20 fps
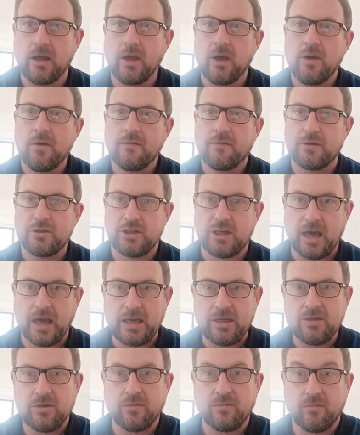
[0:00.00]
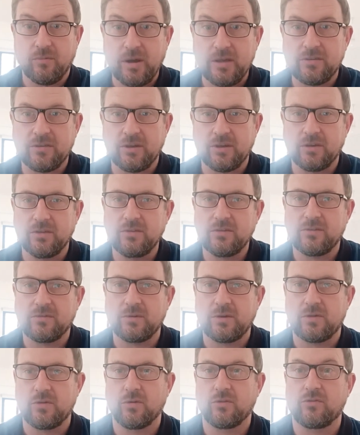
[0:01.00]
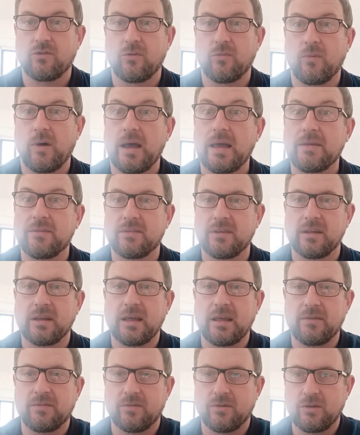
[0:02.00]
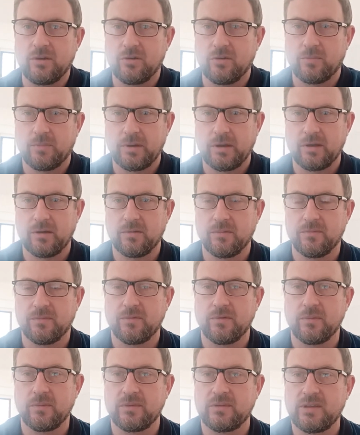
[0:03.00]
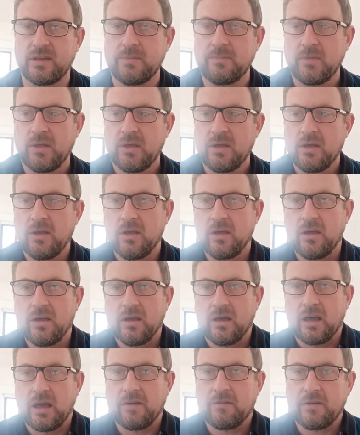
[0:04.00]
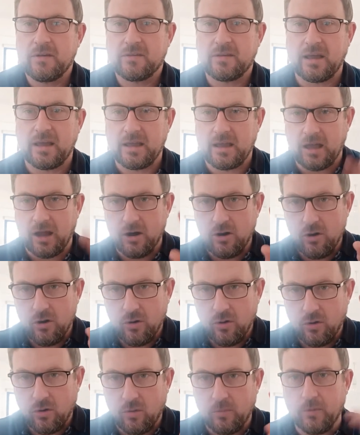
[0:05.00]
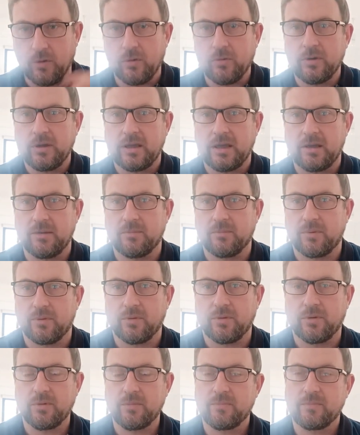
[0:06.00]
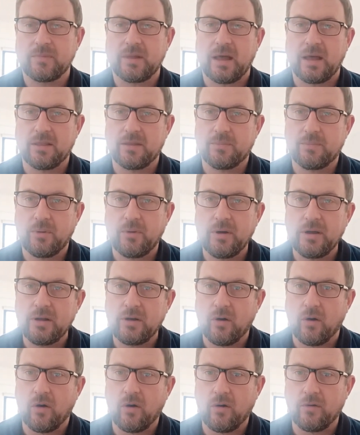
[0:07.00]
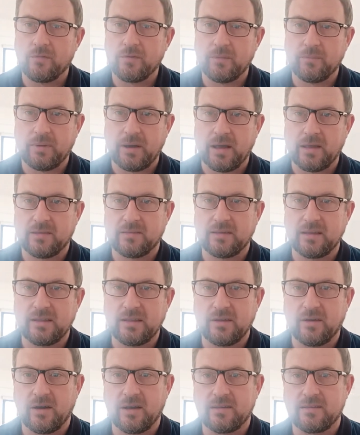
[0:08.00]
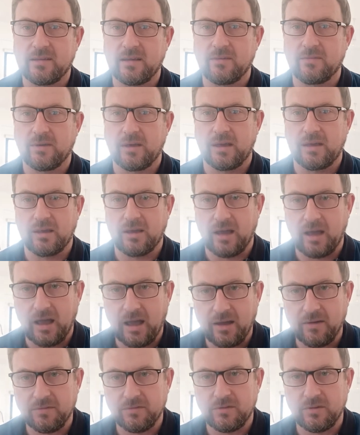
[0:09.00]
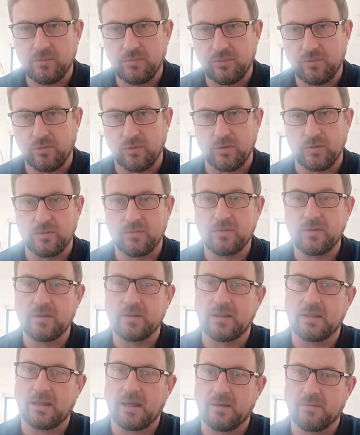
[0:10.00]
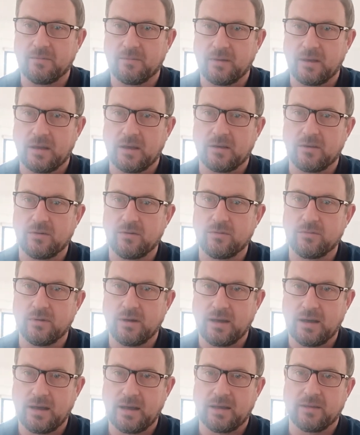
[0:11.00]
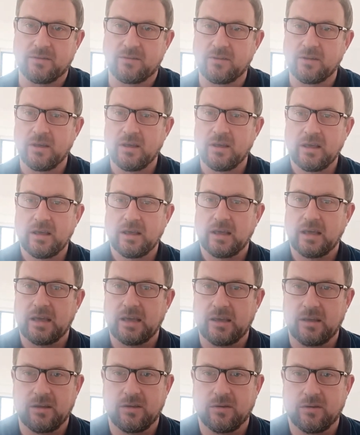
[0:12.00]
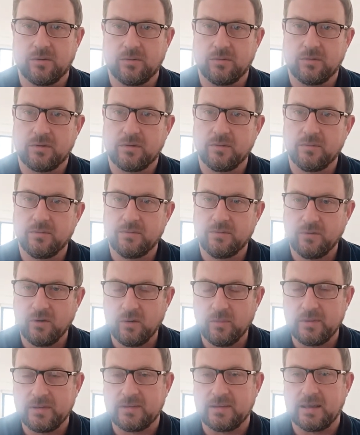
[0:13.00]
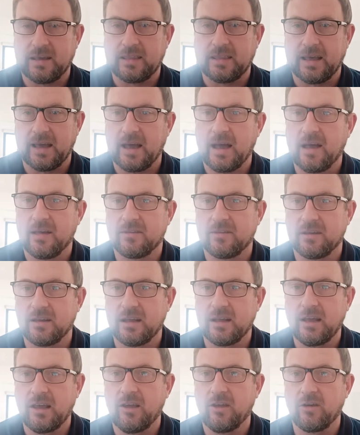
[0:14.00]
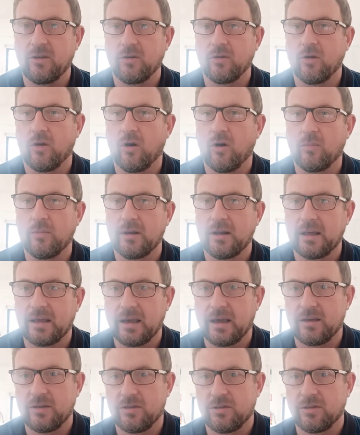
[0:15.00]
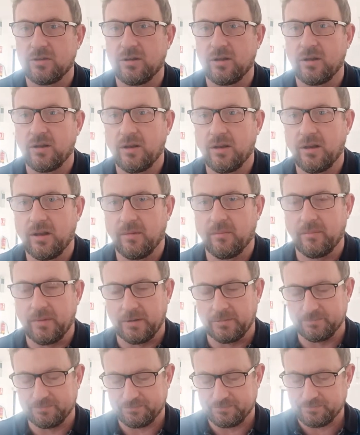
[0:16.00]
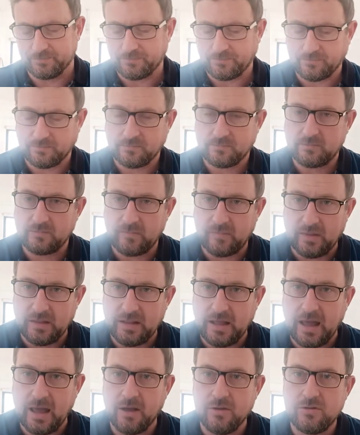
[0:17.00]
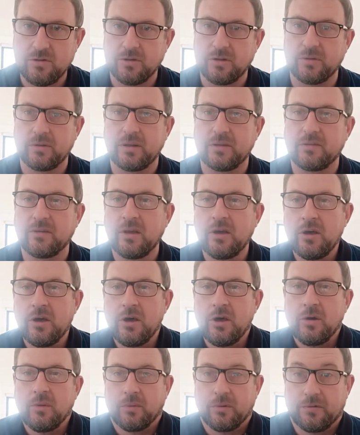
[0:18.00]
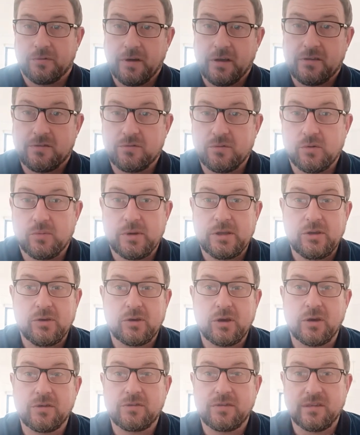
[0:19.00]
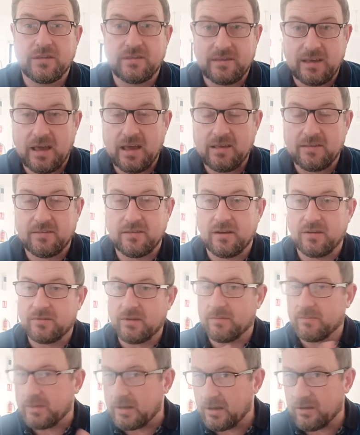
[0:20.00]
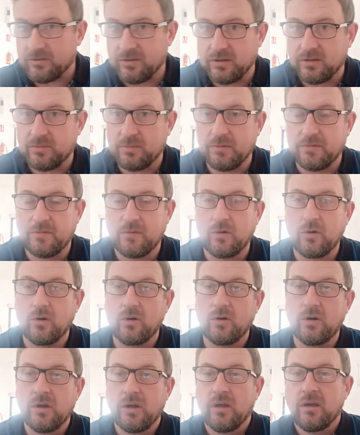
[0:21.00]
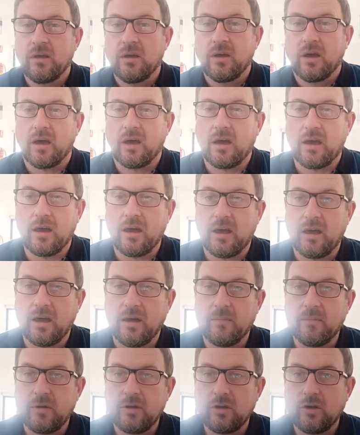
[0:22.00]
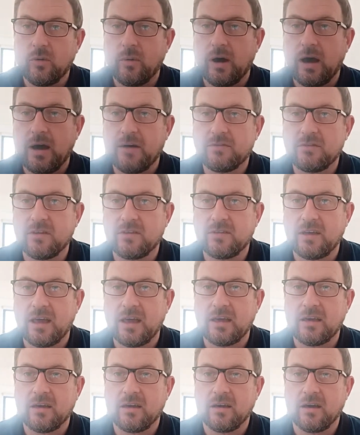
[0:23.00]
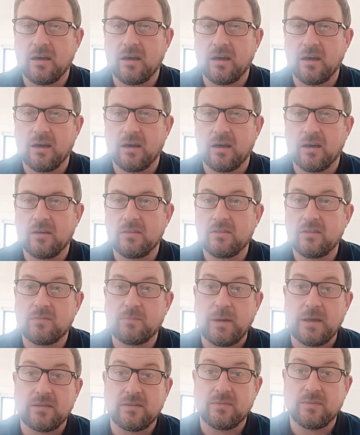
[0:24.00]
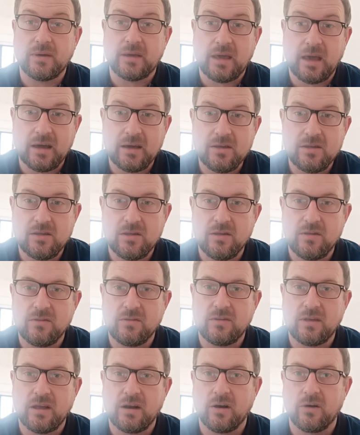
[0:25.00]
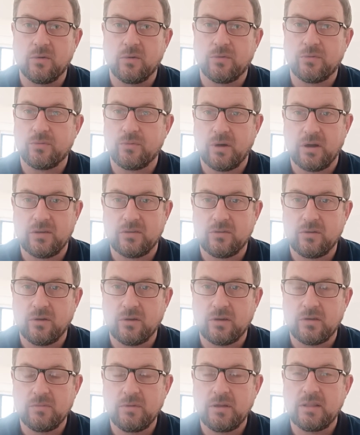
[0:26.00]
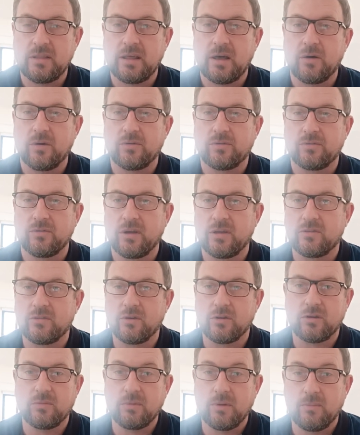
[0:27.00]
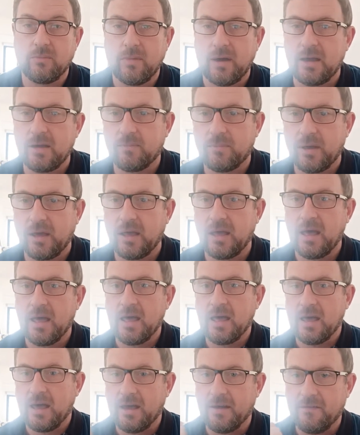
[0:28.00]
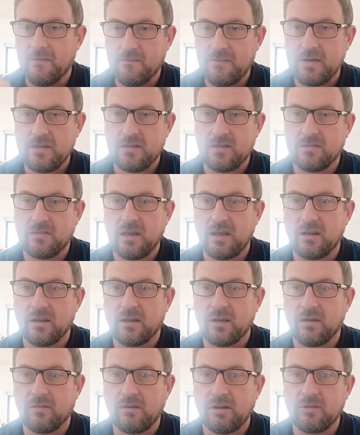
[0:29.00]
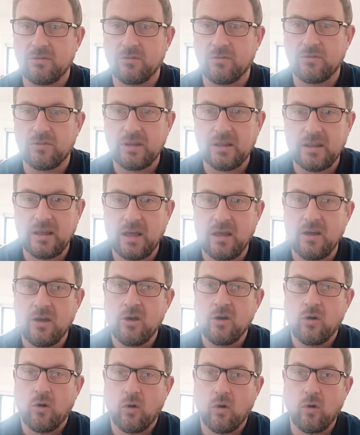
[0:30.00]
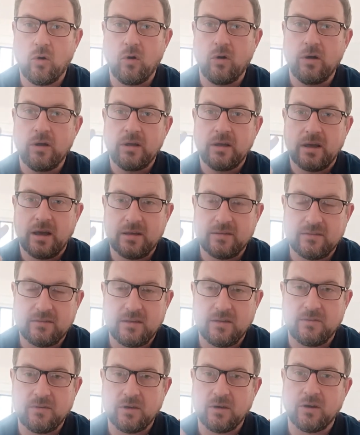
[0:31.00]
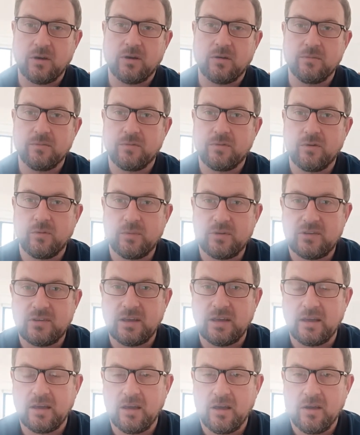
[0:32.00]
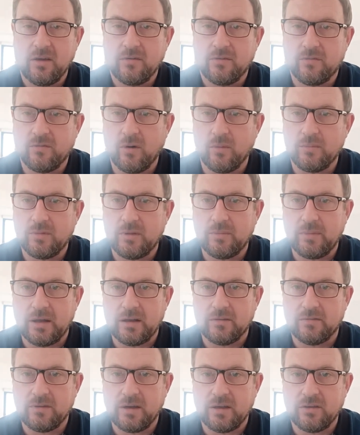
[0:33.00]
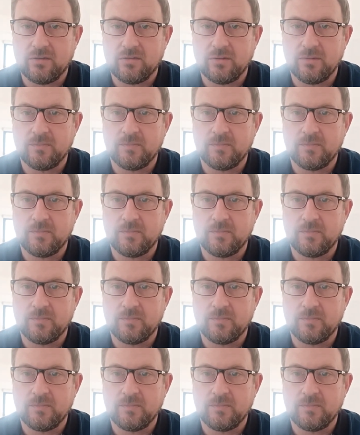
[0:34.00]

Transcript: for change of residence, which also waives the need for European conformity, if it's a normal import, at the point of passing the ITV, you have to prove that that vehicle has EU conformity, that has an EU homologation number. Now, how do you do this? Well, first of all, when you go to the test, and I've done videos on this before, you will have to take the specifications in an authorised document. That authorised document may be a ficha técnica reducida or a certificate of conformity from the manufacturer.